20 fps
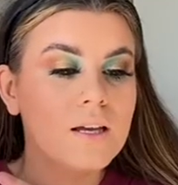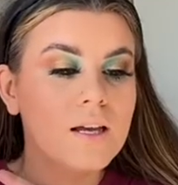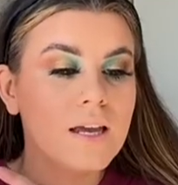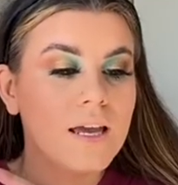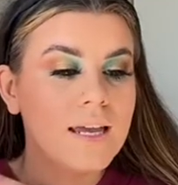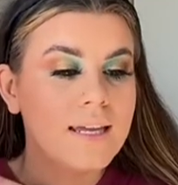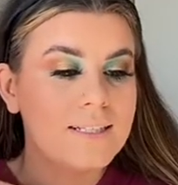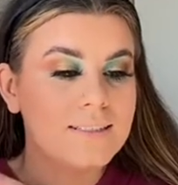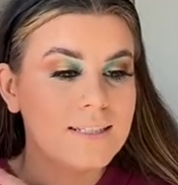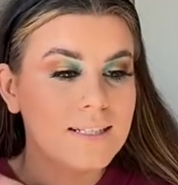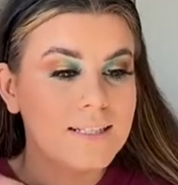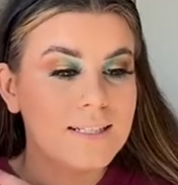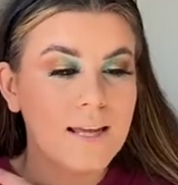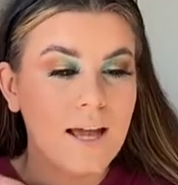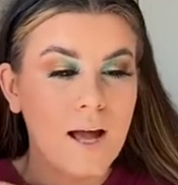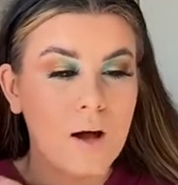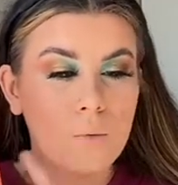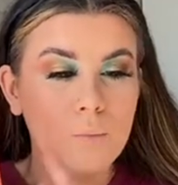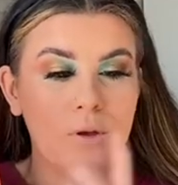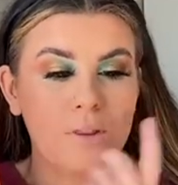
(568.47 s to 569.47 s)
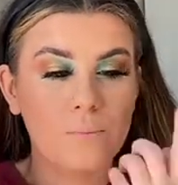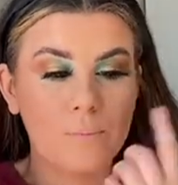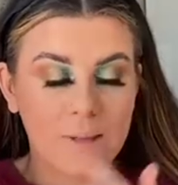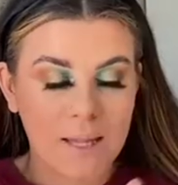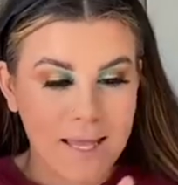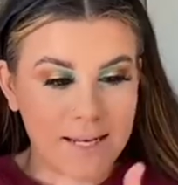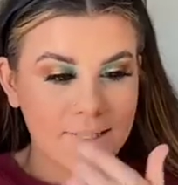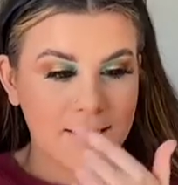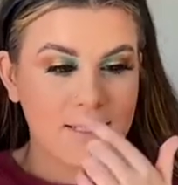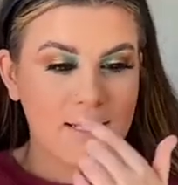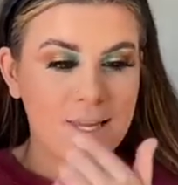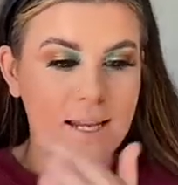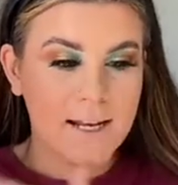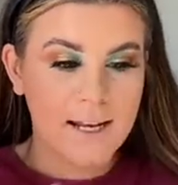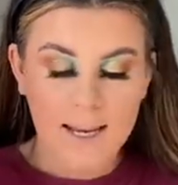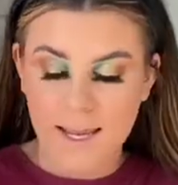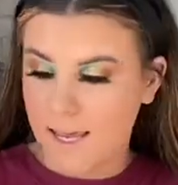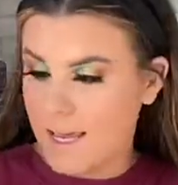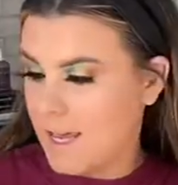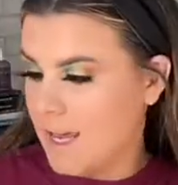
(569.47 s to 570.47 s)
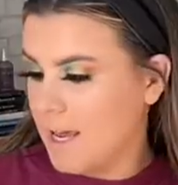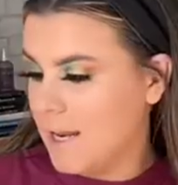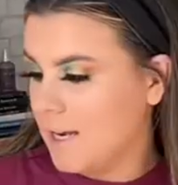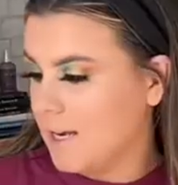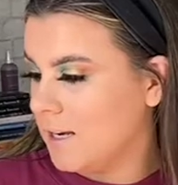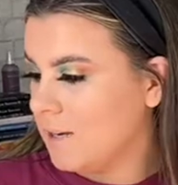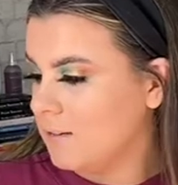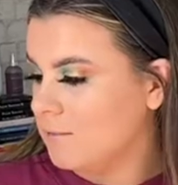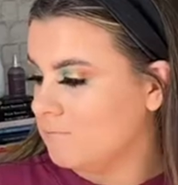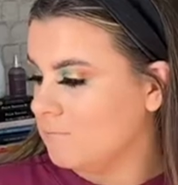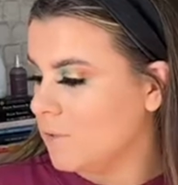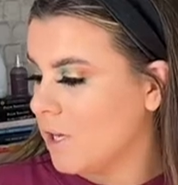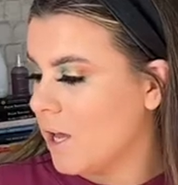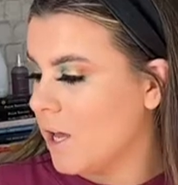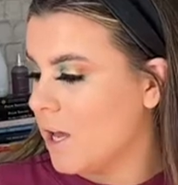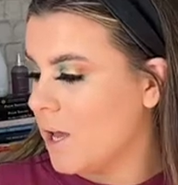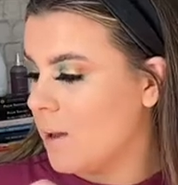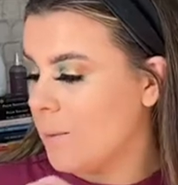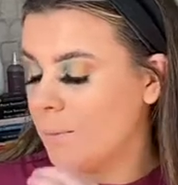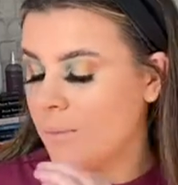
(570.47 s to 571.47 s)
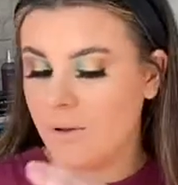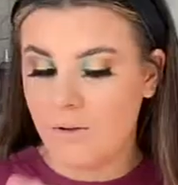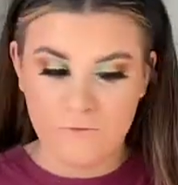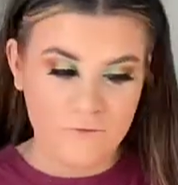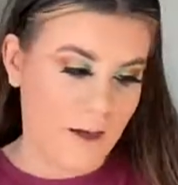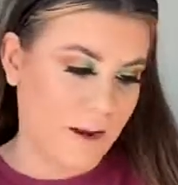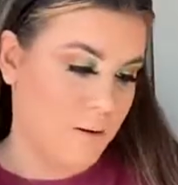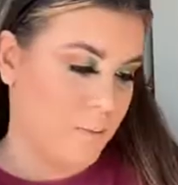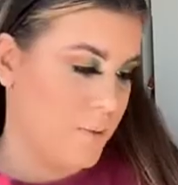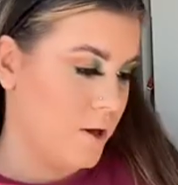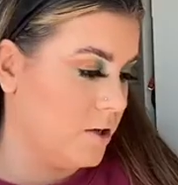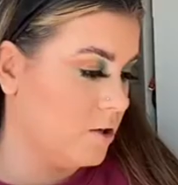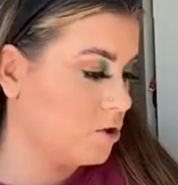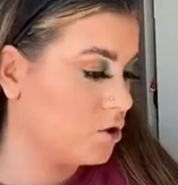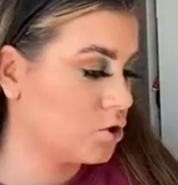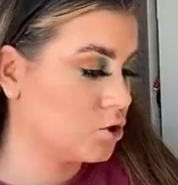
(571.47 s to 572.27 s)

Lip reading: it did help with blending in Venomous.